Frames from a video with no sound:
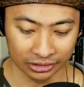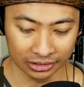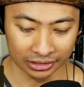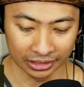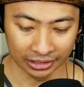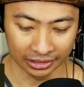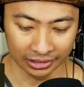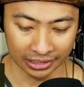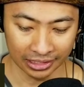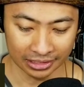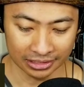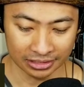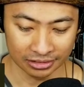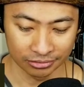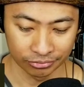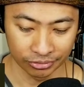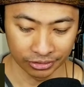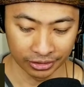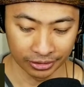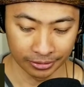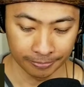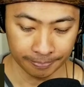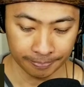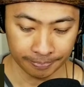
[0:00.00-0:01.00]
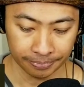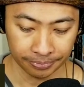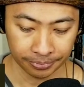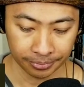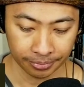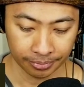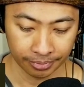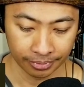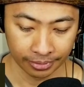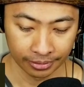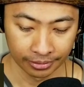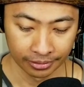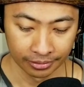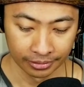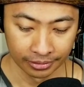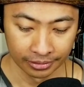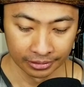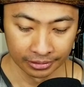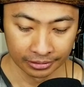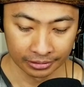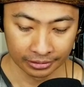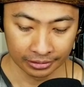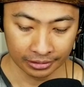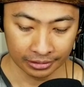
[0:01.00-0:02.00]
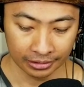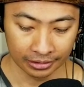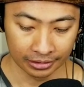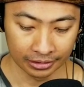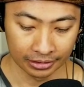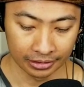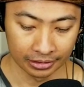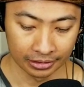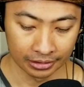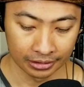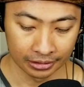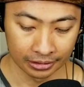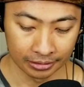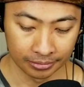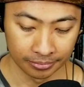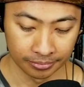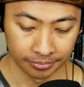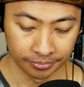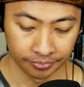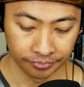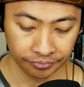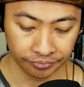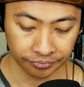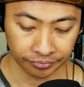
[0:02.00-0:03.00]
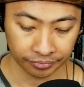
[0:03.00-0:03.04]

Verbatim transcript: like that to me. Um,